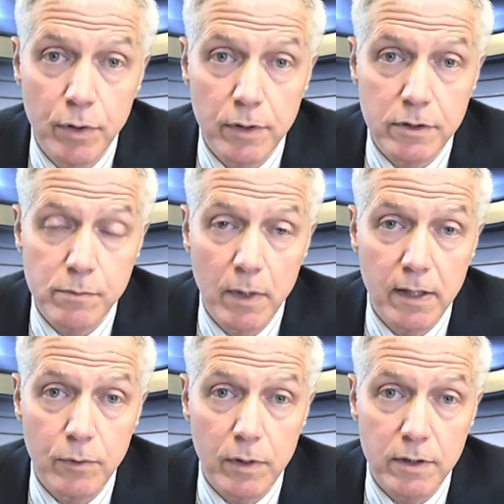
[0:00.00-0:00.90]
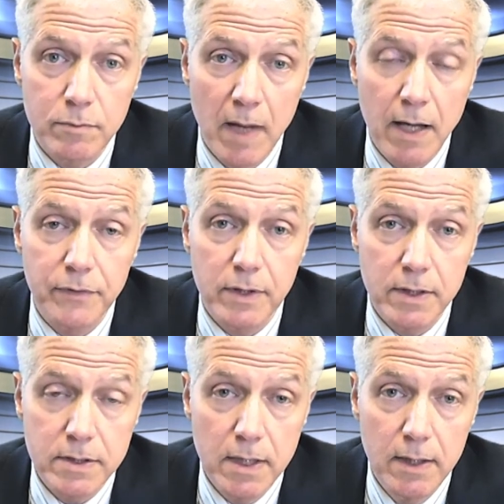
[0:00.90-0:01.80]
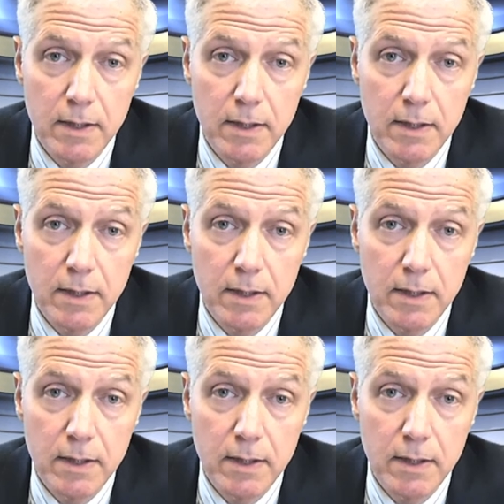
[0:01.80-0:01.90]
put its money where its mouth is.